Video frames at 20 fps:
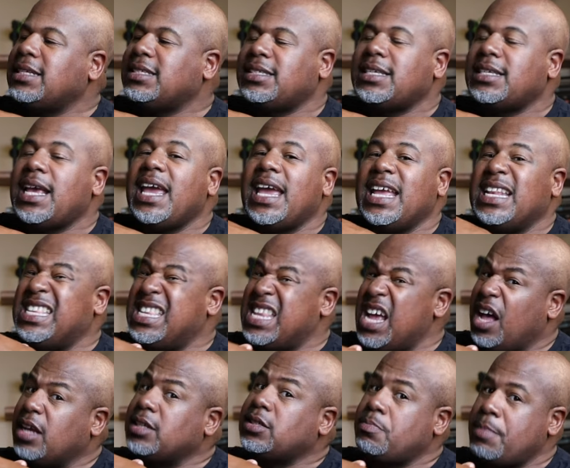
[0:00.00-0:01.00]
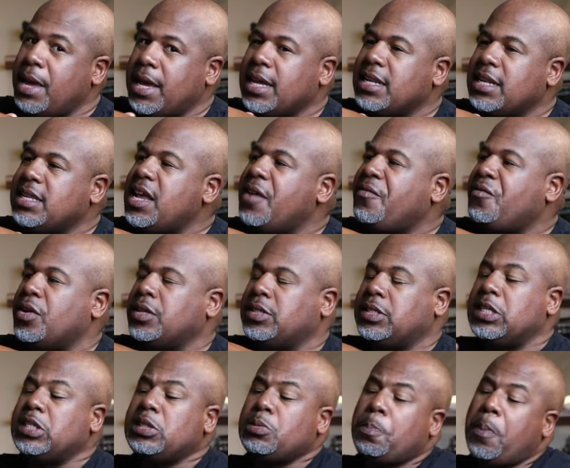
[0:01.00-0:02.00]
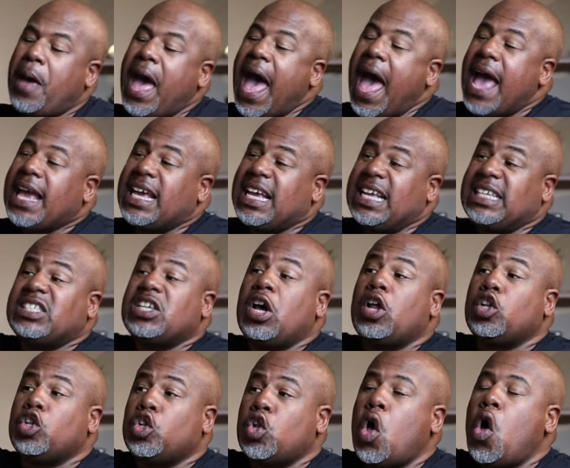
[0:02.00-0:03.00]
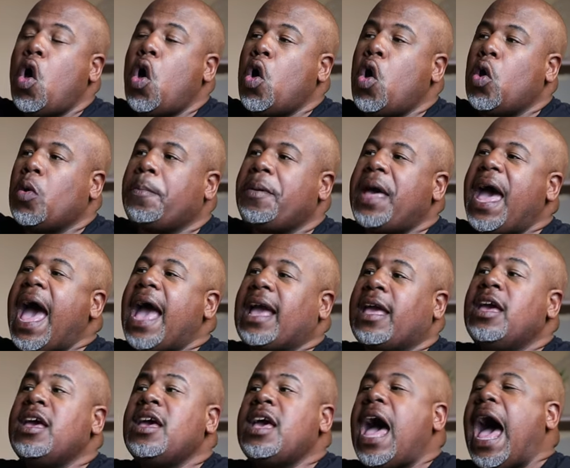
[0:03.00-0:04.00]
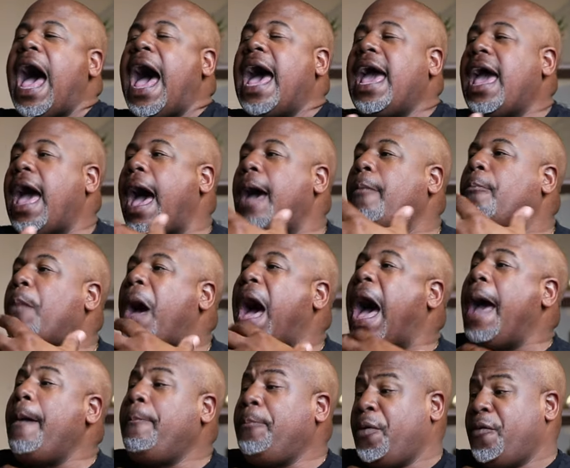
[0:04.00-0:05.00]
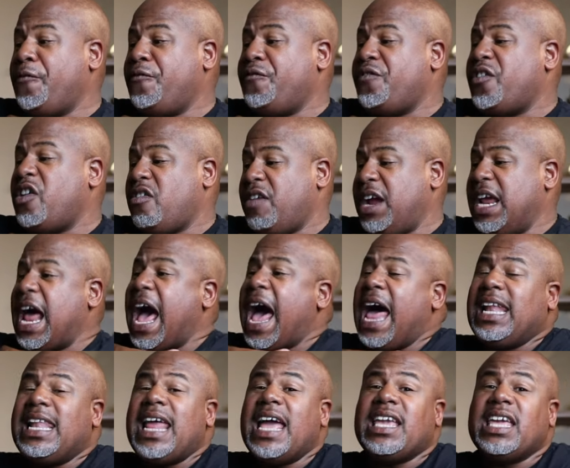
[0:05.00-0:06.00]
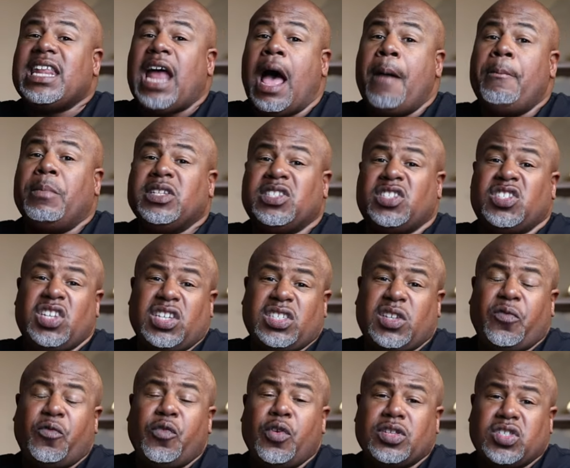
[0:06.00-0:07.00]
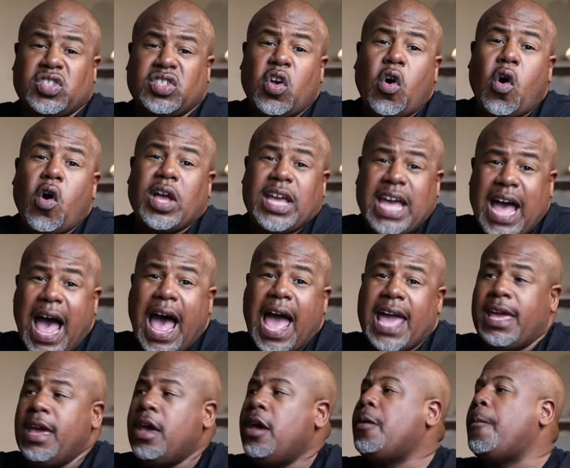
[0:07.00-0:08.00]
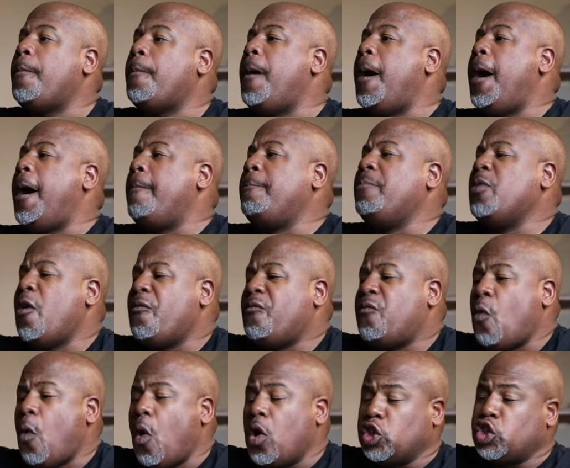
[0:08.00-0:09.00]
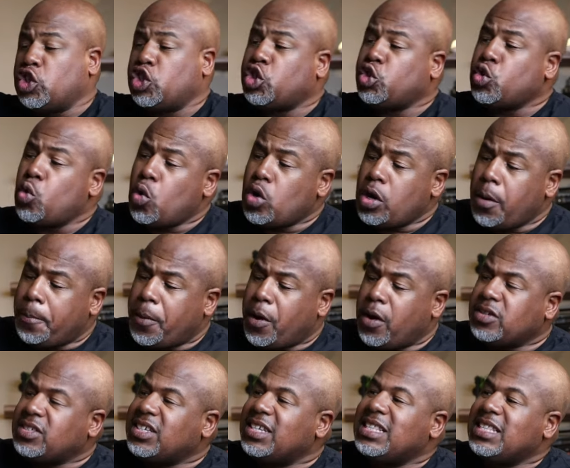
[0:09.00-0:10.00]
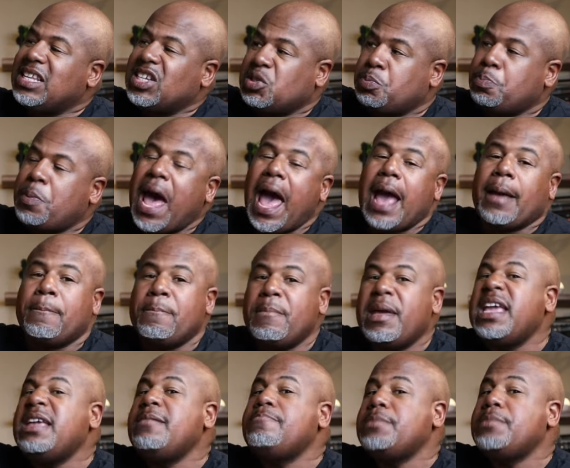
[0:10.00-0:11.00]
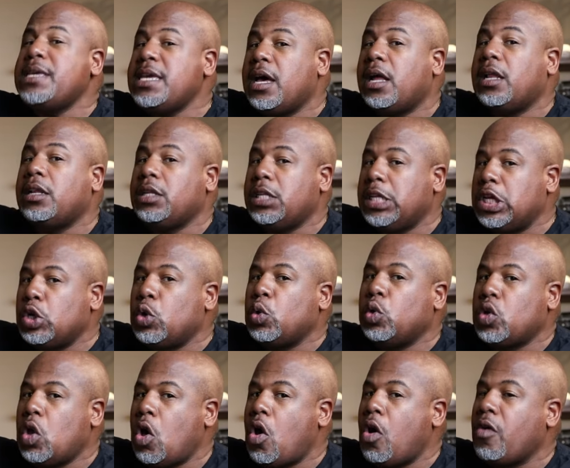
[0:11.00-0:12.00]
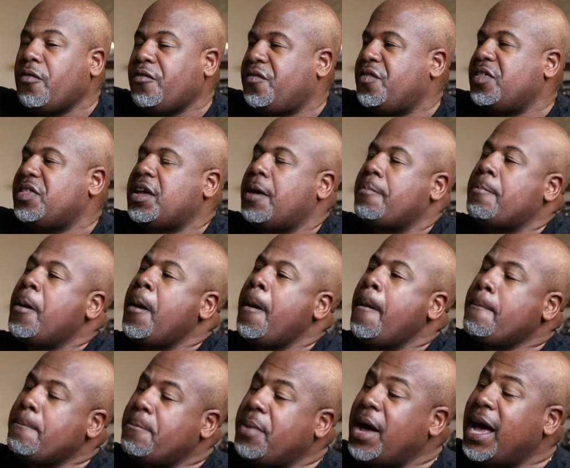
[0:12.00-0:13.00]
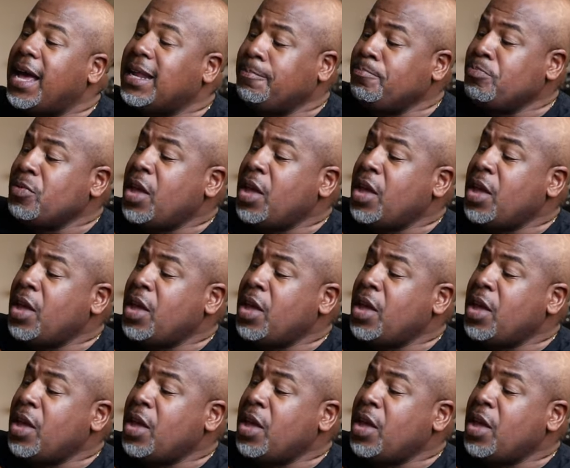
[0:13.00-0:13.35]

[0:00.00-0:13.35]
to say, it does make a difference. This pack is a long pack. I, I, I prefer it. I like it. I'm a six foot tall guy. Um, for a shorter person, this pack may be a little long for them, but